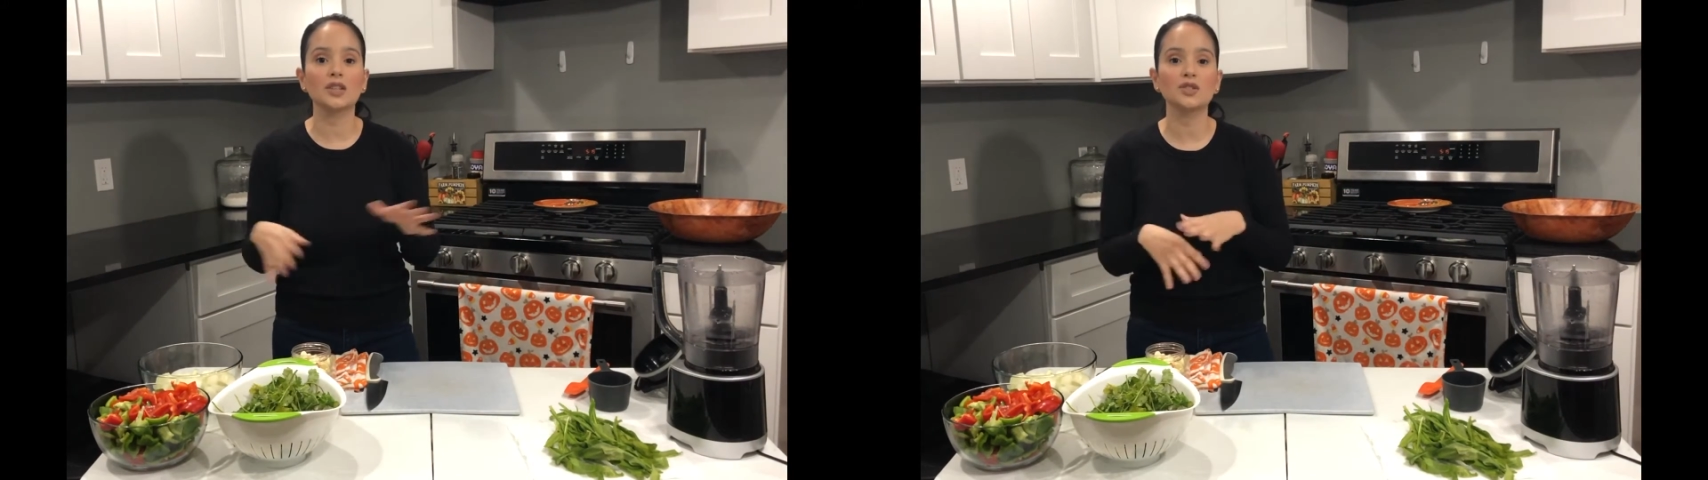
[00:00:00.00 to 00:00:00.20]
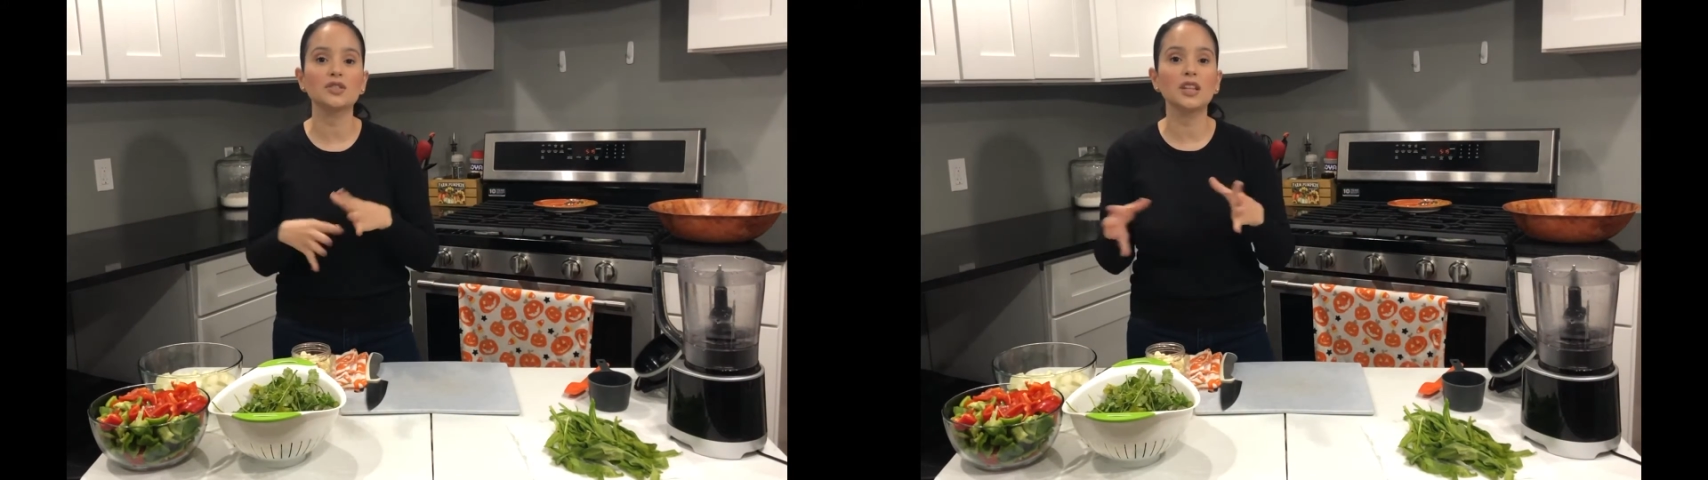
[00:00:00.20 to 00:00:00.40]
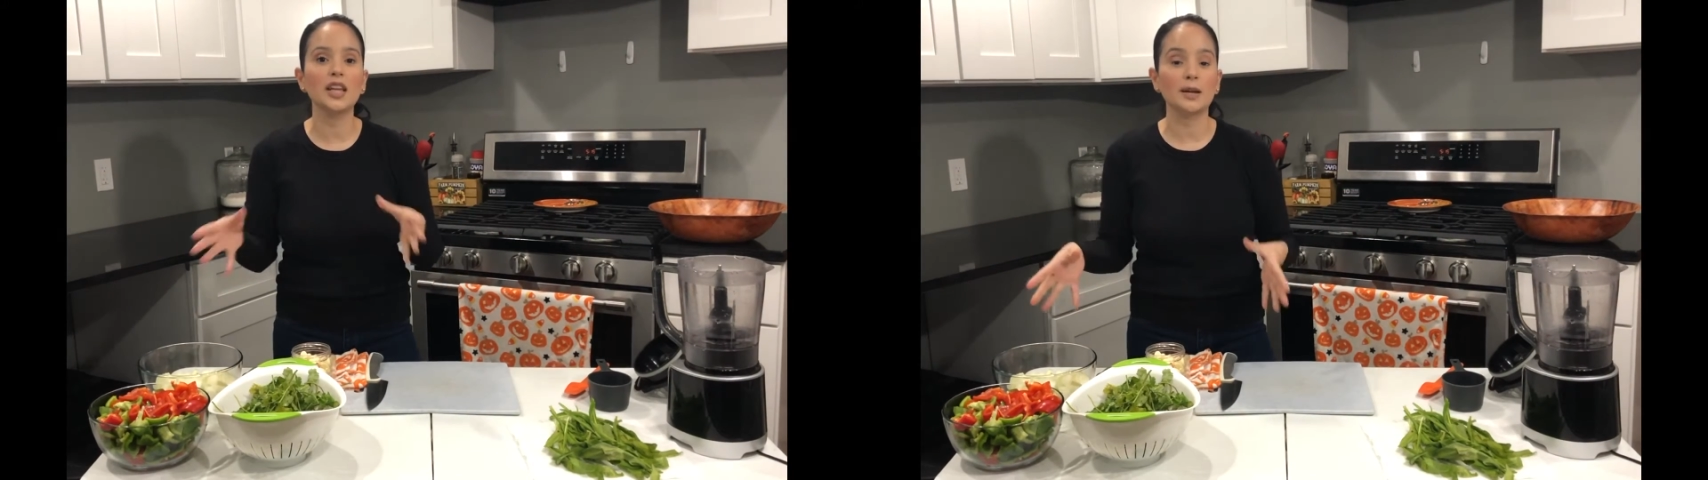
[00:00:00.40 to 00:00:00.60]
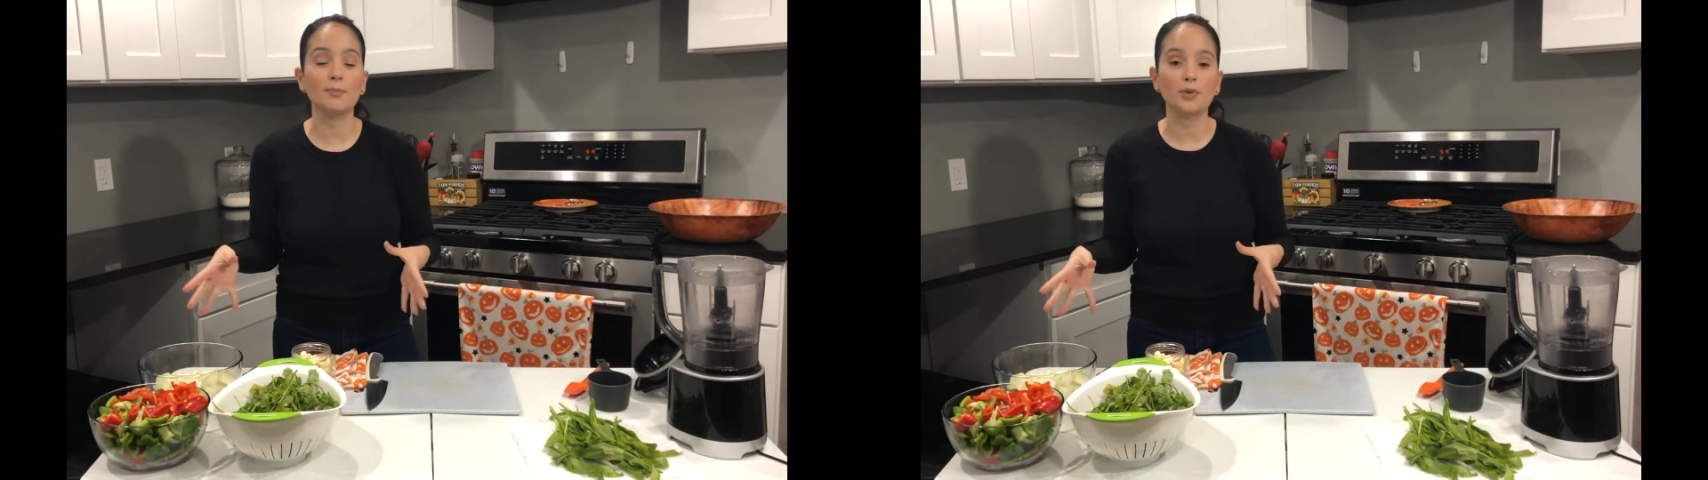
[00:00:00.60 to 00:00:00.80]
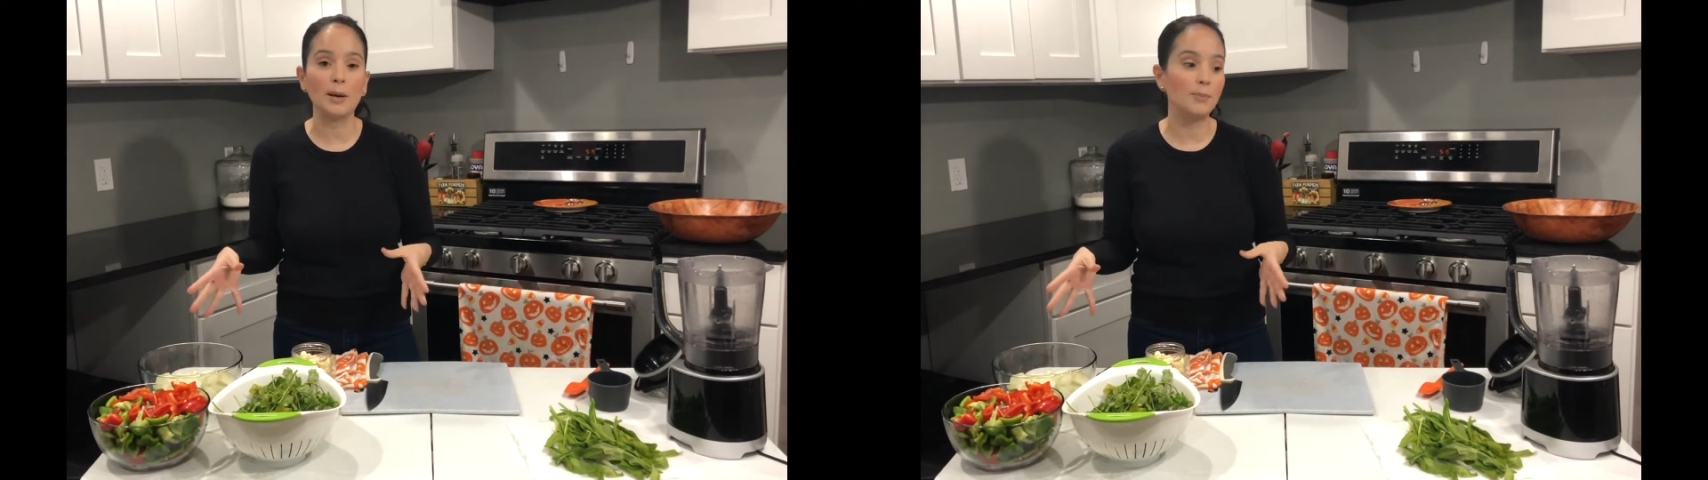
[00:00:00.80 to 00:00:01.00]
it's just a lot
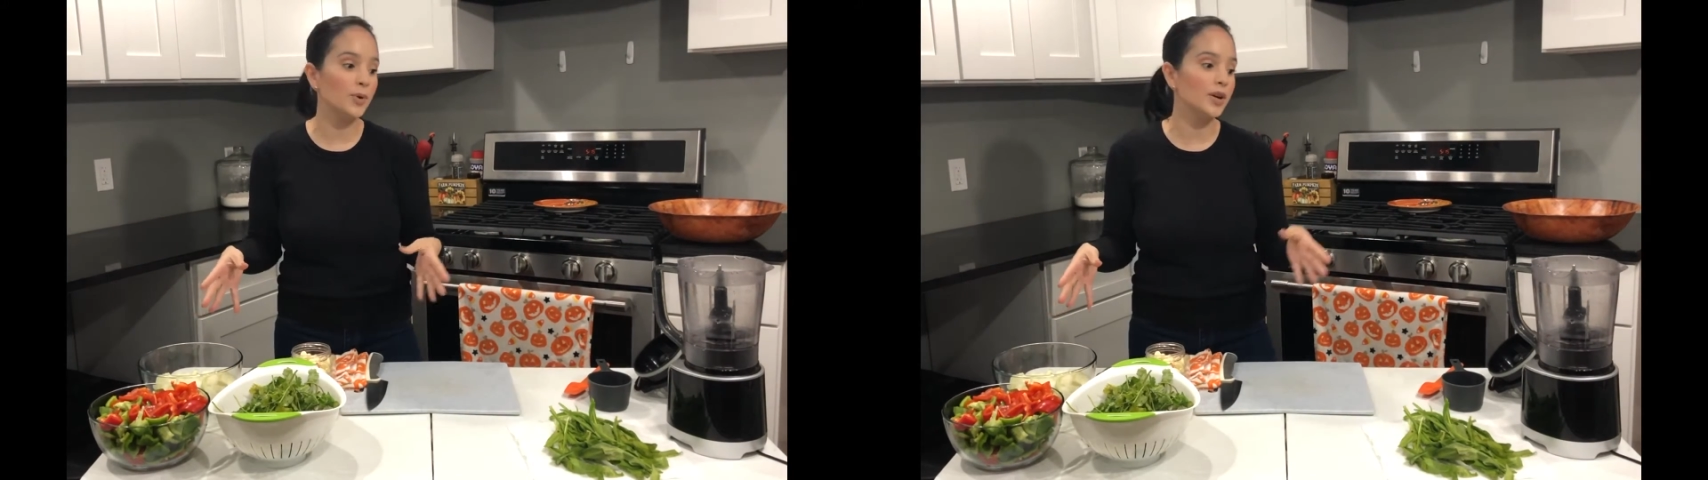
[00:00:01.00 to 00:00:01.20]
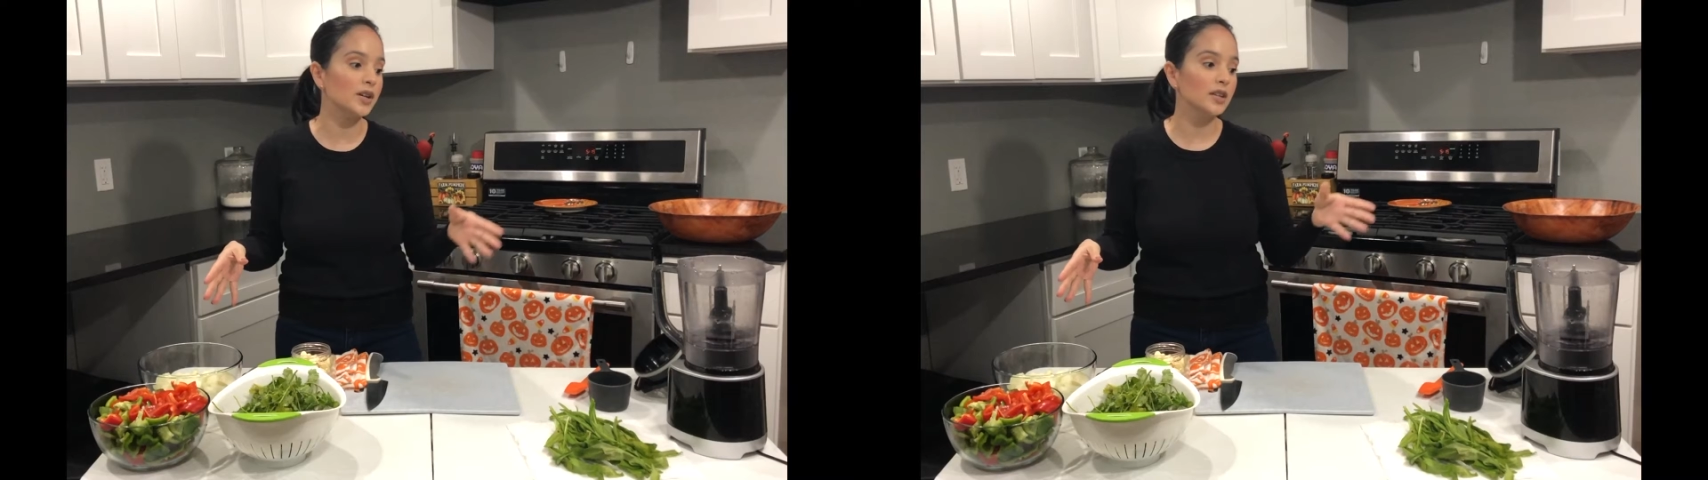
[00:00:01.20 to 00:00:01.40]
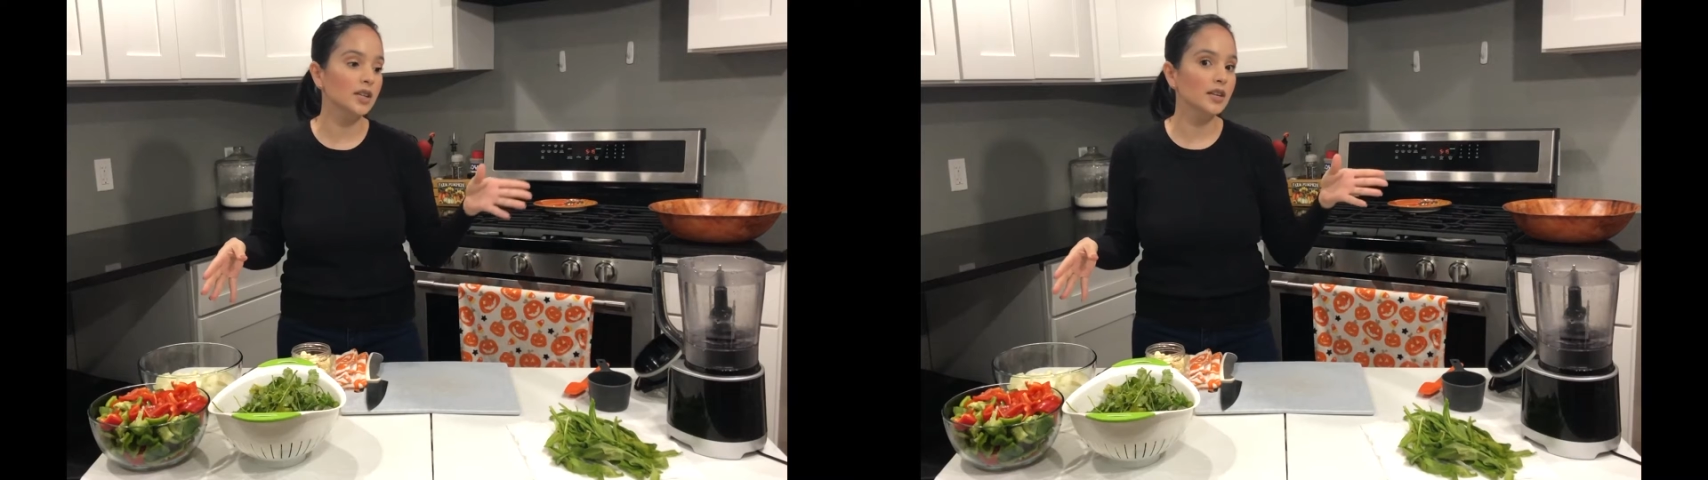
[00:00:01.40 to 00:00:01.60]
of prep work,